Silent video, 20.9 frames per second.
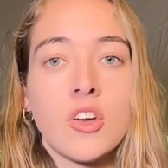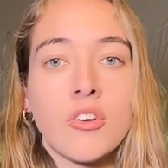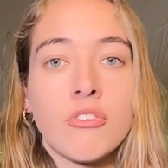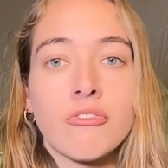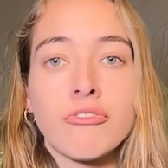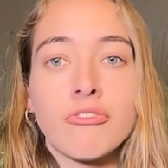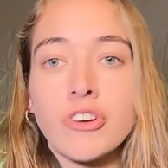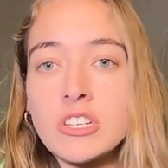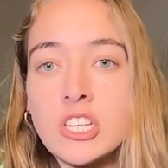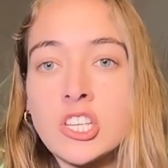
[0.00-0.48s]

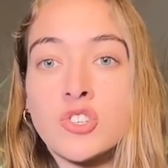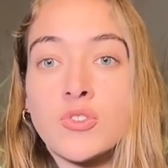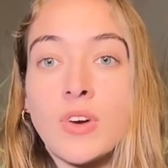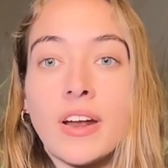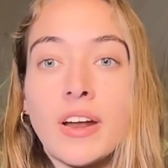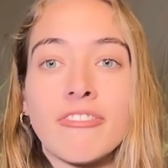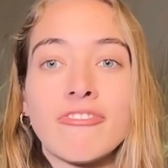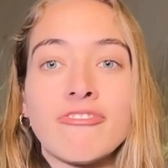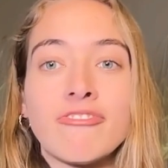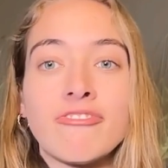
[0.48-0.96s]
versus trying
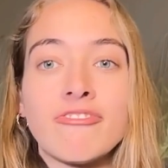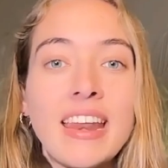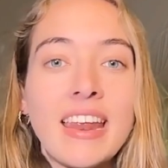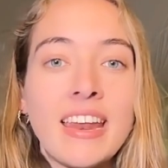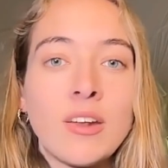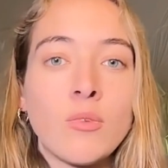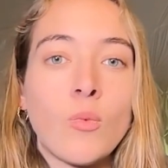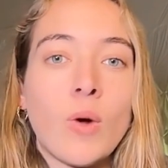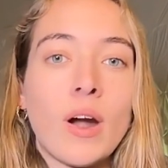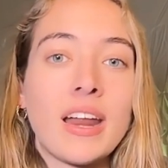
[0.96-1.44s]
to fight it
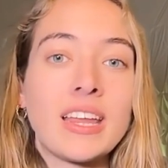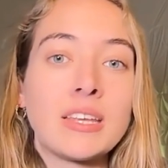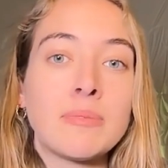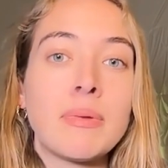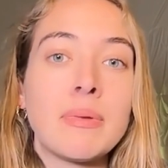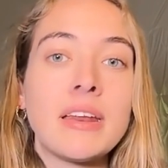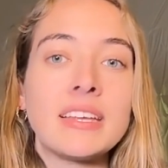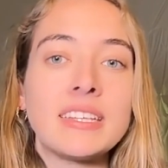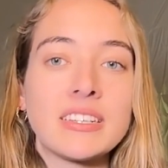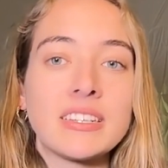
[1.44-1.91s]
and wanting to be
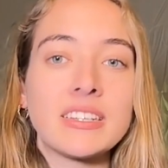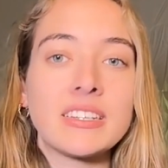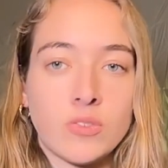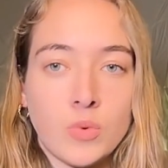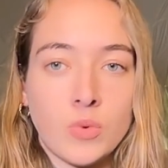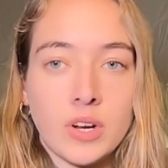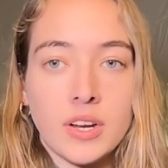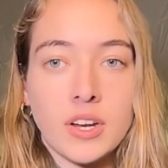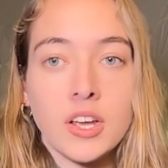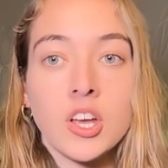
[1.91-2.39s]
in a different
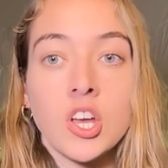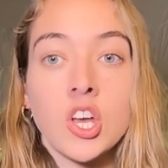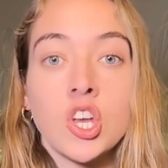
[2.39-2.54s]
one.